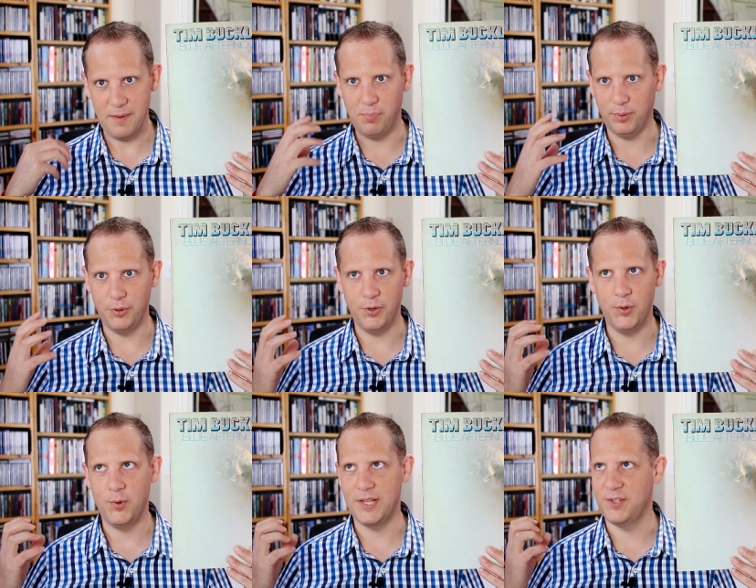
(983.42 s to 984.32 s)

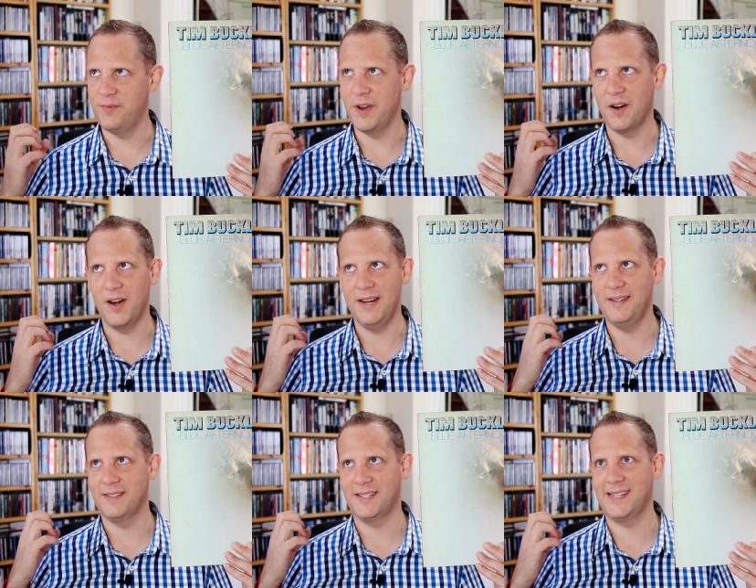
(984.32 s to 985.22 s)
blue. It's
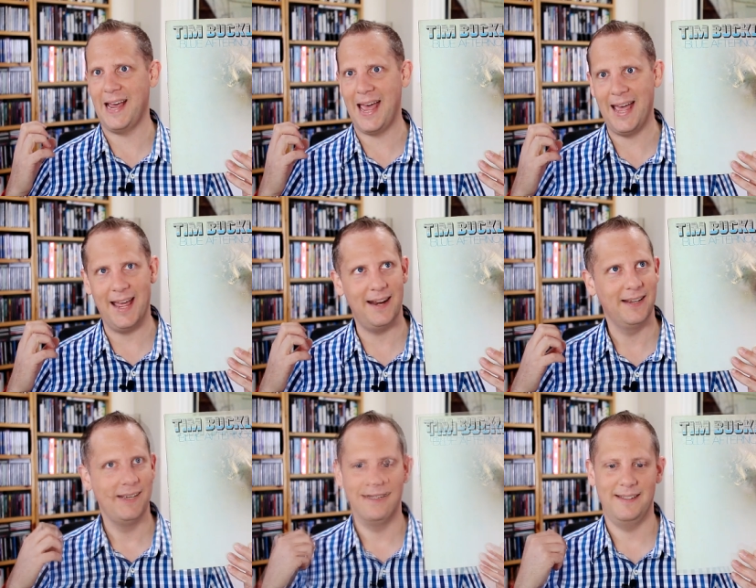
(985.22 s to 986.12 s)
very
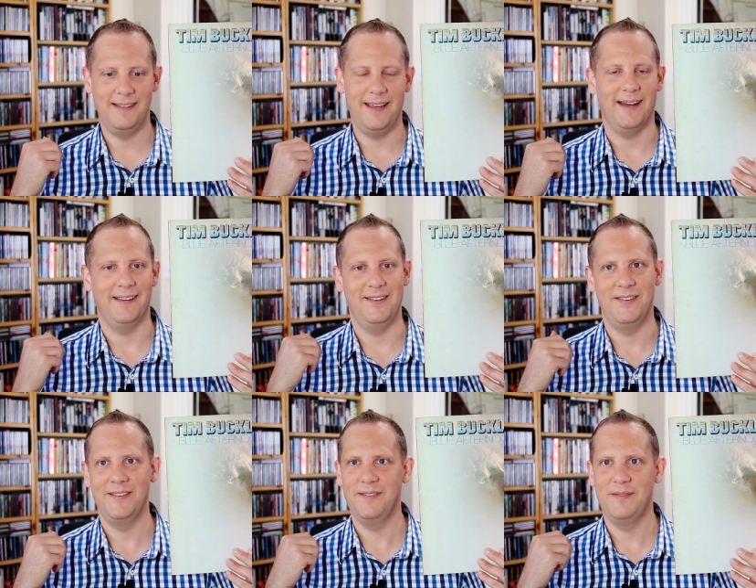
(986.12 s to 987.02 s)
sad. Yeah,
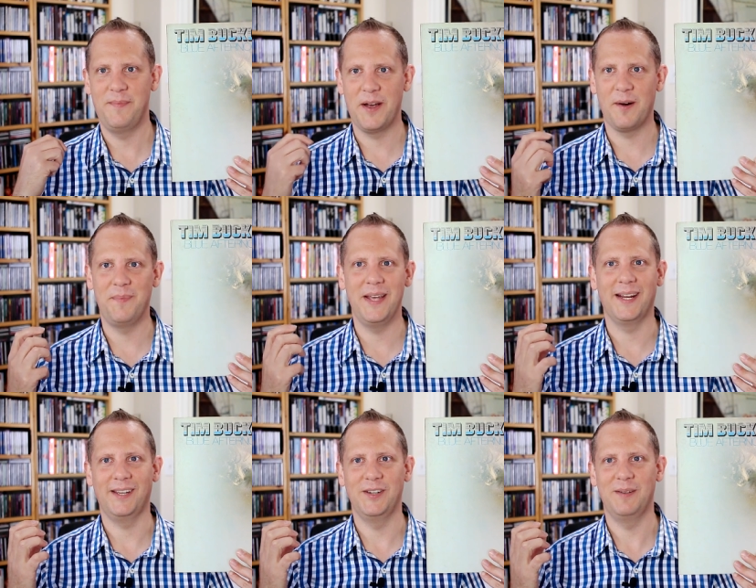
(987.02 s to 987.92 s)
you better be
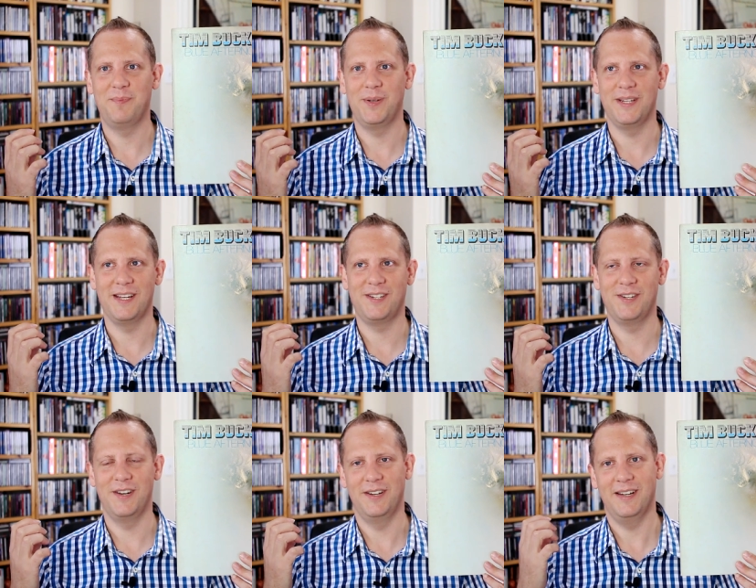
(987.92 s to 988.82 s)
in a good
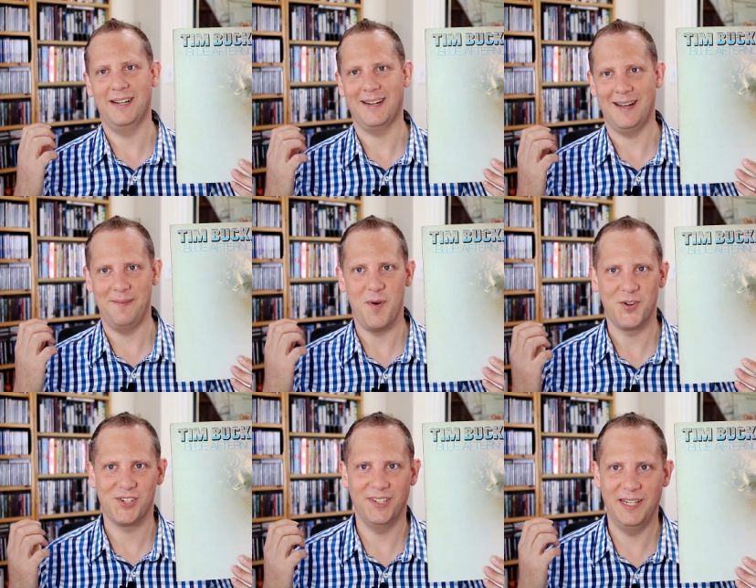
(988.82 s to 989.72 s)
position
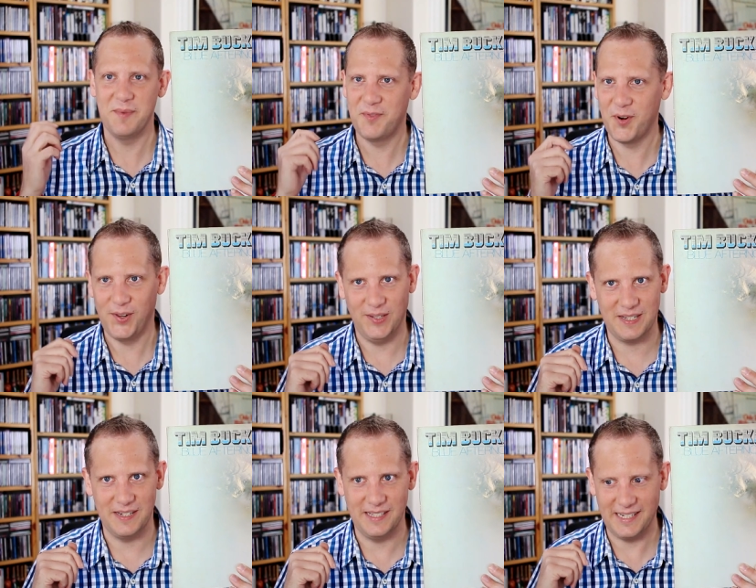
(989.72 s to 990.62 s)
emotionally before you
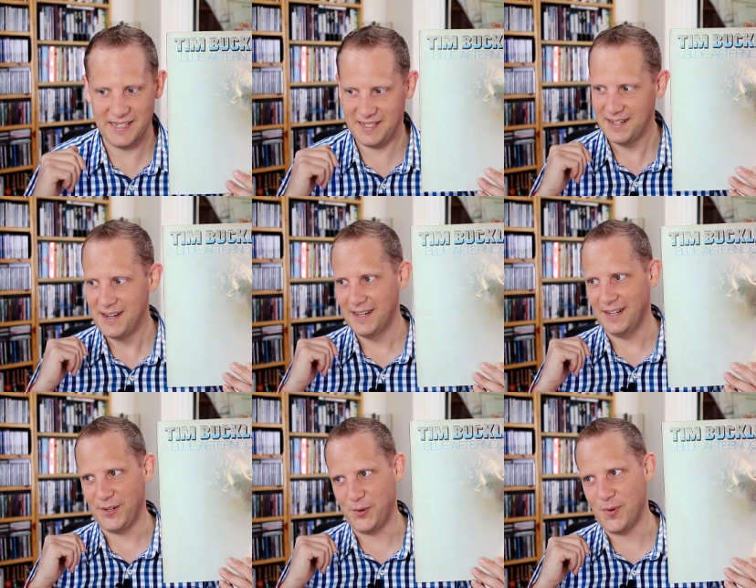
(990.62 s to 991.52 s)
listen to this.
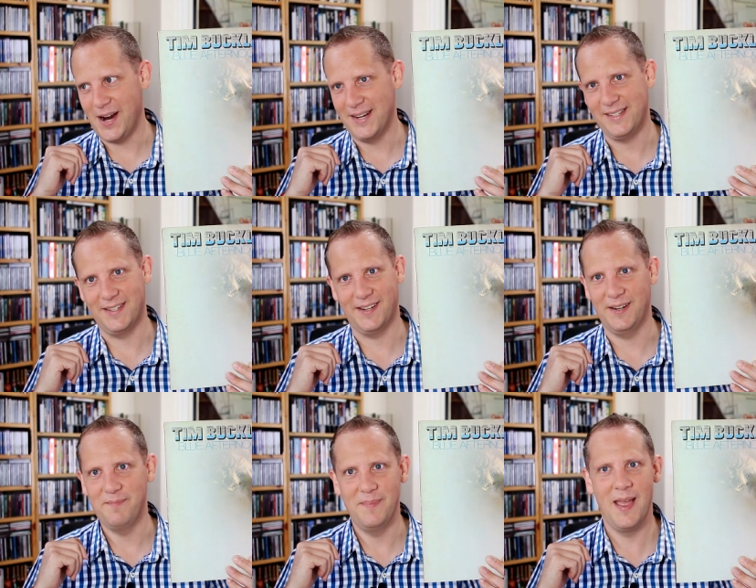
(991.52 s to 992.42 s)
Otherwise, it's
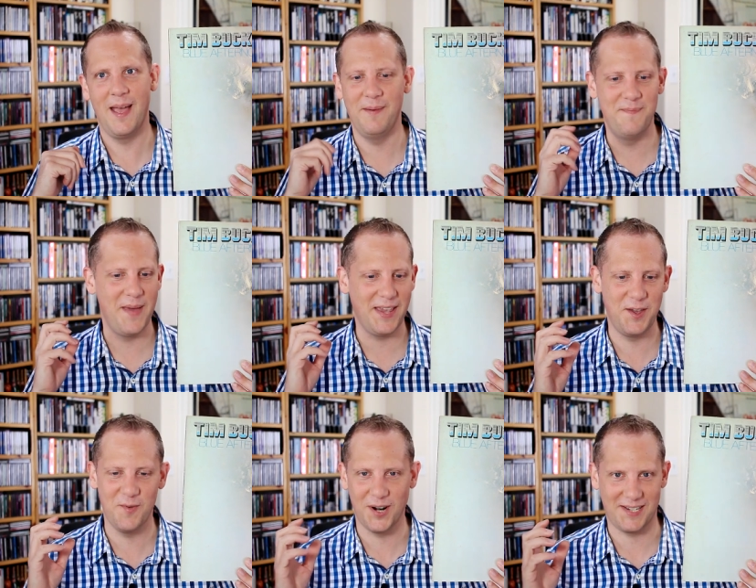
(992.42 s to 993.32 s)
going to
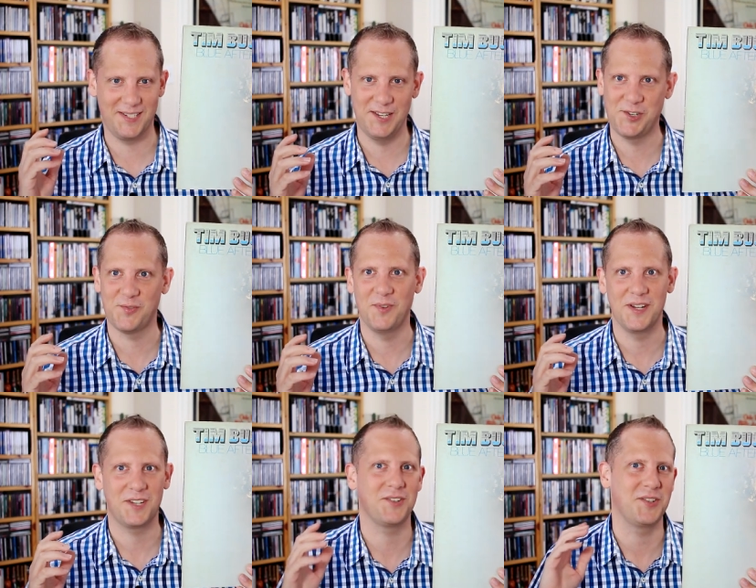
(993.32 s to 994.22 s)
make you want to slit your
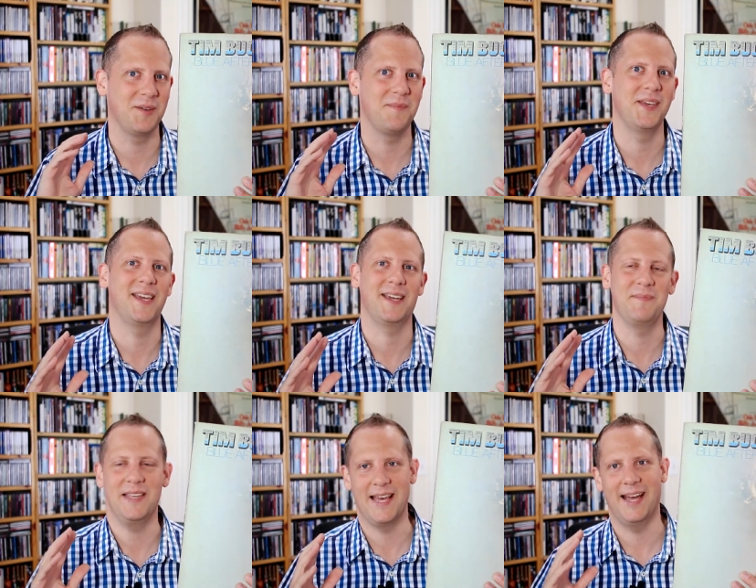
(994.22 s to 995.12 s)
wrist or something. It
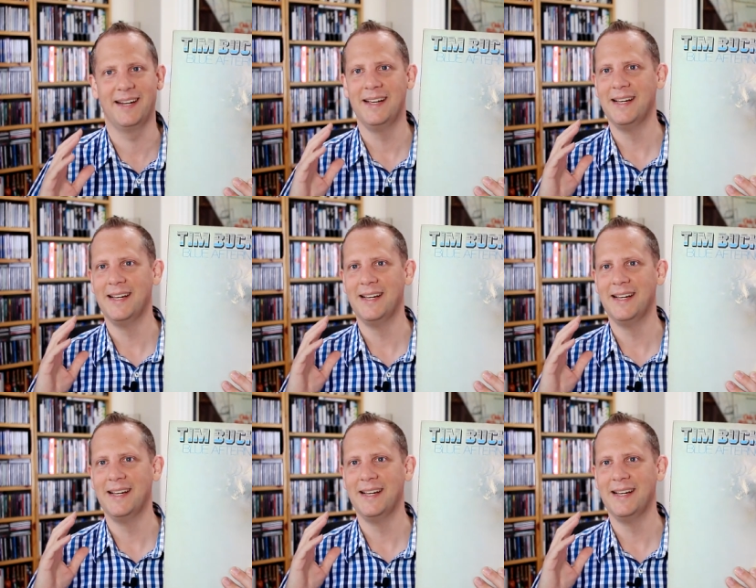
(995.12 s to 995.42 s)
can be that